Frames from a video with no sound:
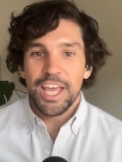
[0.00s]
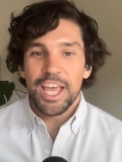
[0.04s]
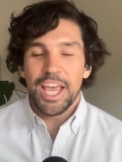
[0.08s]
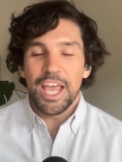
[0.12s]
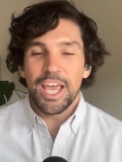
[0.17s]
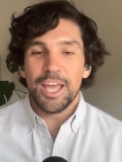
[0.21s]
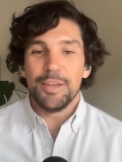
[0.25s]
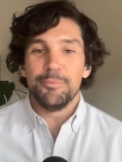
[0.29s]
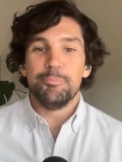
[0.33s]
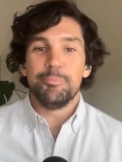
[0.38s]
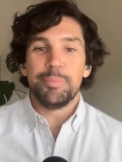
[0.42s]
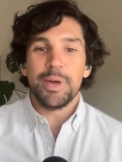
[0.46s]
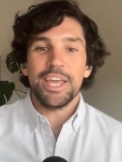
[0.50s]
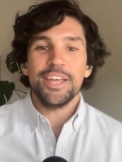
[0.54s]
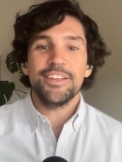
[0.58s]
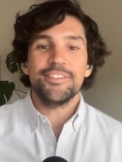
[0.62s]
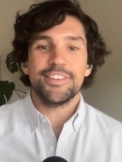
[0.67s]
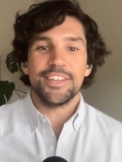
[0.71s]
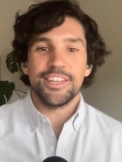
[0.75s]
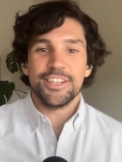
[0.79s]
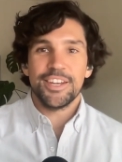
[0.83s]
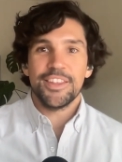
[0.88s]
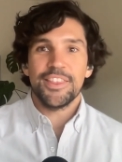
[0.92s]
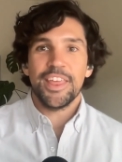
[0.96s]
And baked
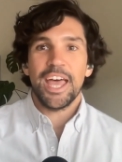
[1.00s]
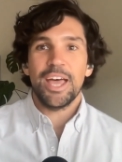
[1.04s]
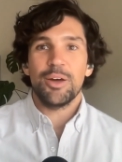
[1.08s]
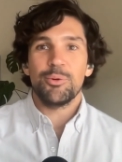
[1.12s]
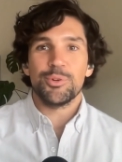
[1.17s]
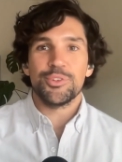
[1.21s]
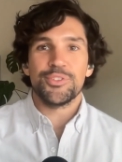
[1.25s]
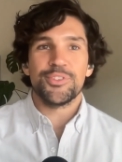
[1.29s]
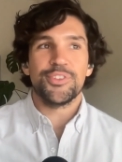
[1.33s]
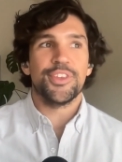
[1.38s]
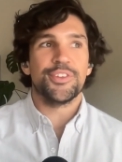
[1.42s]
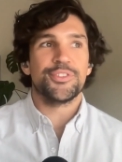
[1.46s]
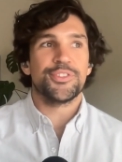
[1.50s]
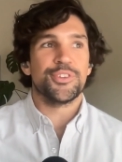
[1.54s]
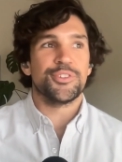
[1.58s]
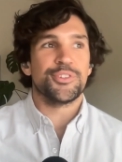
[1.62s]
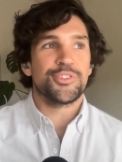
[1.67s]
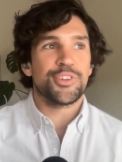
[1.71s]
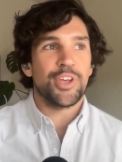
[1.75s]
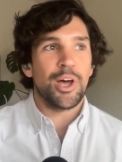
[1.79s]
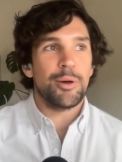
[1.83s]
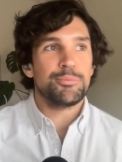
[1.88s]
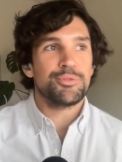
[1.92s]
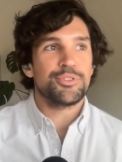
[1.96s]
into that was this
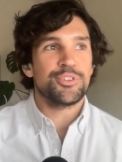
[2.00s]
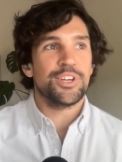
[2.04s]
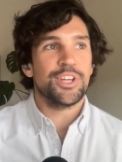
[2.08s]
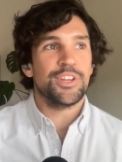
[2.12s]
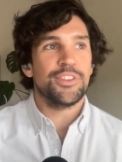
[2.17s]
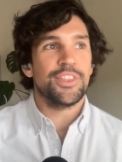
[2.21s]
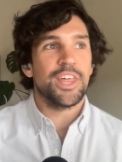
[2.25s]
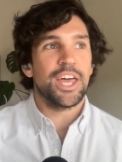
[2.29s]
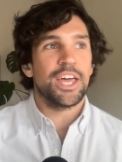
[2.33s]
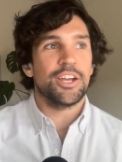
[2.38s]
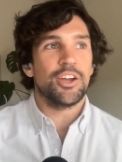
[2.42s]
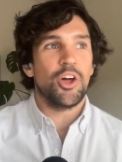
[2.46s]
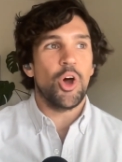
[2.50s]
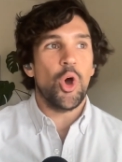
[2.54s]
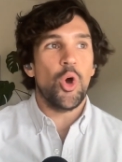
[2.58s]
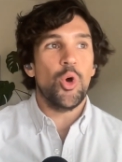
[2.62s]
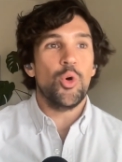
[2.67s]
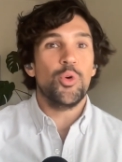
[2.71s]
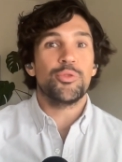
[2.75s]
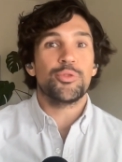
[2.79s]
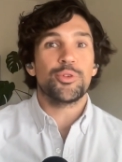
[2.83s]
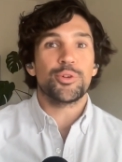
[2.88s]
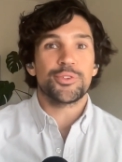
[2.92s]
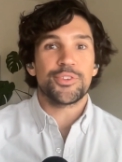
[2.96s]
assumption that
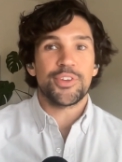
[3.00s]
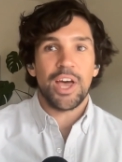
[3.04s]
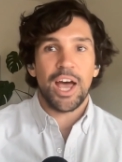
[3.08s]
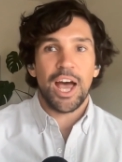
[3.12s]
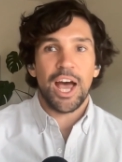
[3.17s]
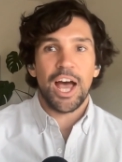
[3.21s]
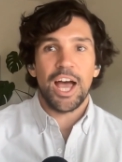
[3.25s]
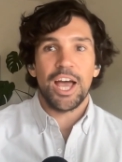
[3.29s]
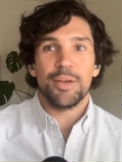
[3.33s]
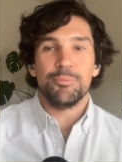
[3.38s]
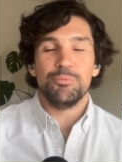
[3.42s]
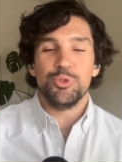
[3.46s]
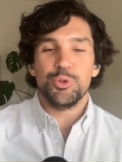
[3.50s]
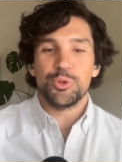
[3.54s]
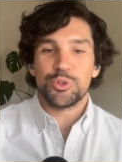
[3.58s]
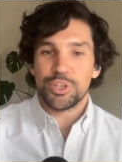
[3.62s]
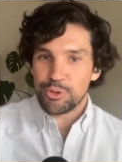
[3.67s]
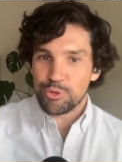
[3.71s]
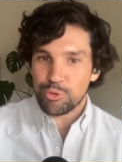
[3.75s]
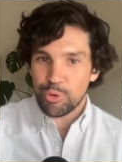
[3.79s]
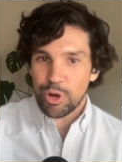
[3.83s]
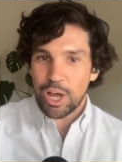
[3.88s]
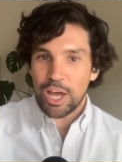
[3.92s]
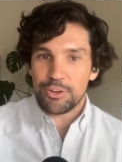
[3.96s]
over time you could
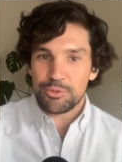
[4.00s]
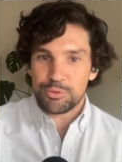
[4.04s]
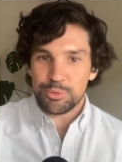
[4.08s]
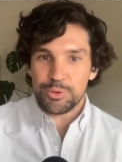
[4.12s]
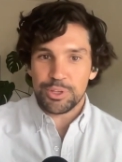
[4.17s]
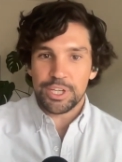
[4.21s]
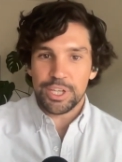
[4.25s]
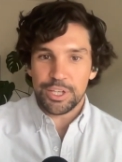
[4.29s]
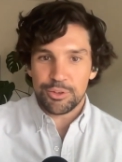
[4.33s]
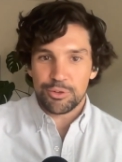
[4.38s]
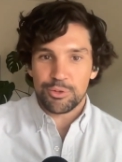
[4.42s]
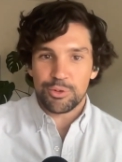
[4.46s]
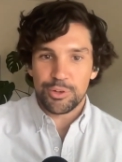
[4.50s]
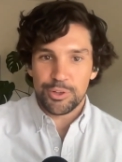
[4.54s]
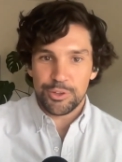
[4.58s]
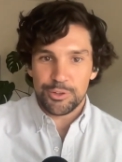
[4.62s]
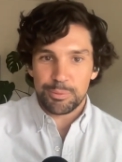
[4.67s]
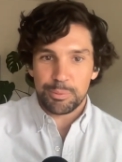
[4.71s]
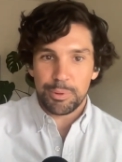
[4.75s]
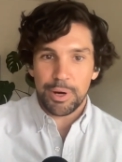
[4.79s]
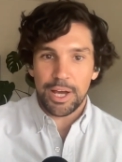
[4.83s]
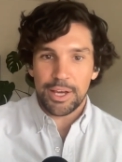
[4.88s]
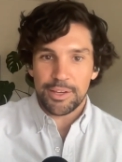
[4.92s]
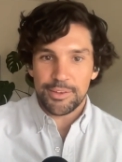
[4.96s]
gradually increase
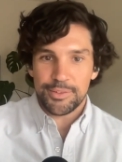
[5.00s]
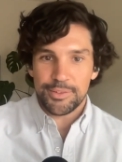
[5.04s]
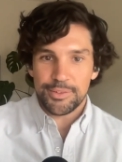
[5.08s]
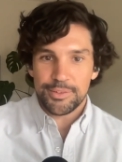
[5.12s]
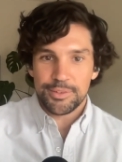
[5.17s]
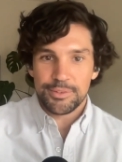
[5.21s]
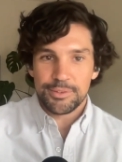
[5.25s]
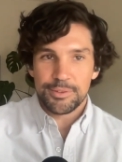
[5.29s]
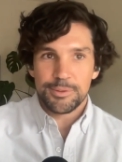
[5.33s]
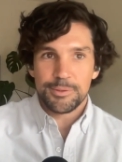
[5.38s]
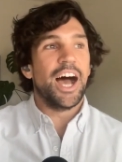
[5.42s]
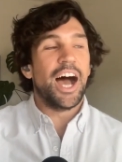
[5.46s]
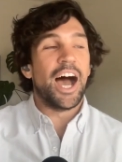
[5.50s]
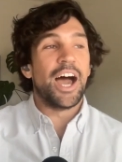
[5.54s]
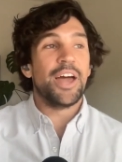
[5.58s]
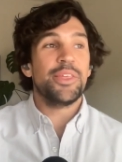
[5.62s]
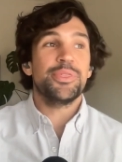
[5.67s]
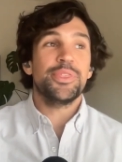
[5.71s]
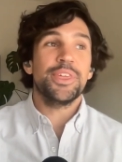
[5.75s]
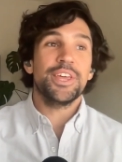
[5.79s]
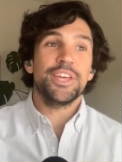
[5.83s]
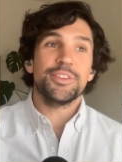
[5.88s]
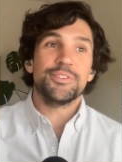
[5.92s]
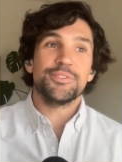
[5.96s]
price. I
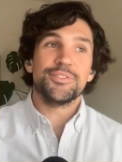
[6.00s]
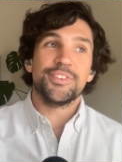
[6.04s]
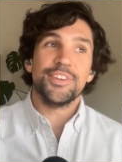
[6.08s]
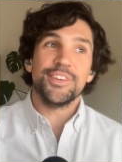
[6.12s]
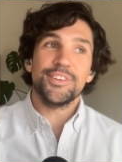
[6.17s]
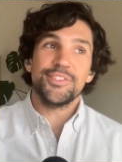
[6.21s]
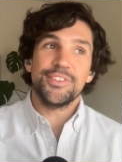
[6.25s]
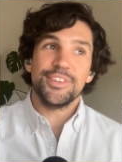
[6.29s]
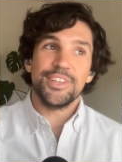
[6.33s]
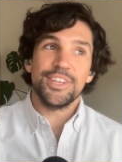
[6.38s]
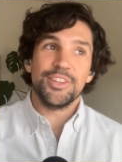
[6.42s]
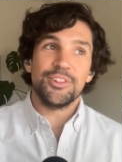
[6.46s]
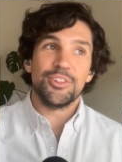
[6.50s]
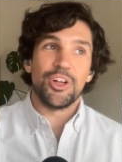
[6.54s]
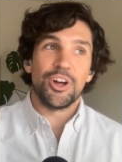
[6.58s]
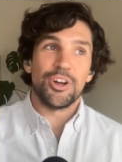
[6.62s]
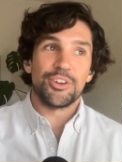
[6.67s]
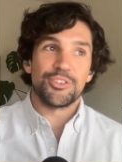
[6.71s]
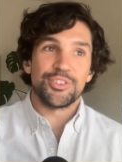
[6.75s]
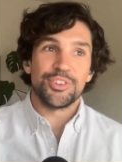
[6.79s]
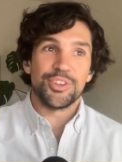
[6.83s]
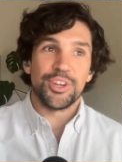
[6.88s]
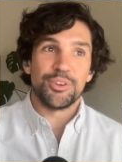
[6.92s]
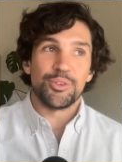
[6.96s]
think Disney
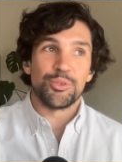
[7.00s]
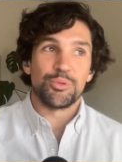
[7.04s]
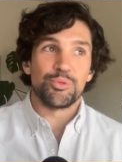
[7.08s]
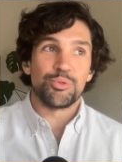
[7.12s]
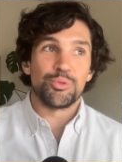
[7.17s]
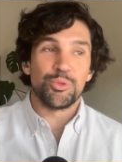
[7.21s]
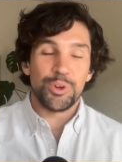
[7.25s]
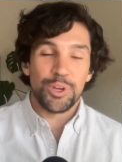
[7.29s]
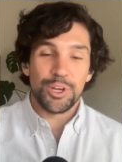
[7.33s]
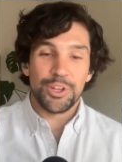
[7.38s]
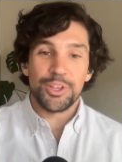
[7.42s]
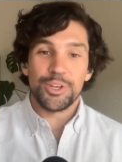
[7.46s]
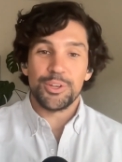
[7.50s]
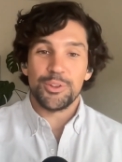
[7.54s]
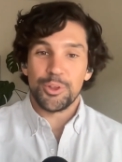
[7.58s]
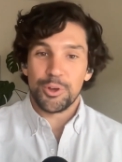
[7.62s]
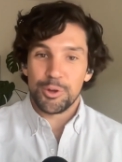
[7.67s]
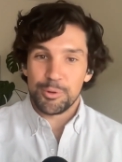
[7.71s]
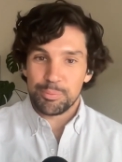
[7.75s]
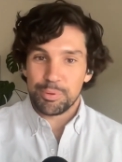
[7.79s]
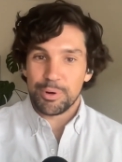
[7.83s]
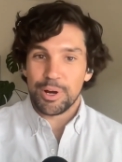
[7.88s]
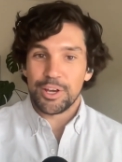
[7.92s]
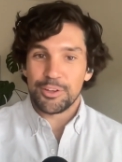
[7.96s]
launched at a really low
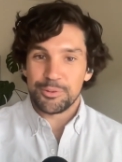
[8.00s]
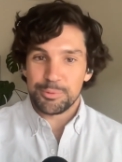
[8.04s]
price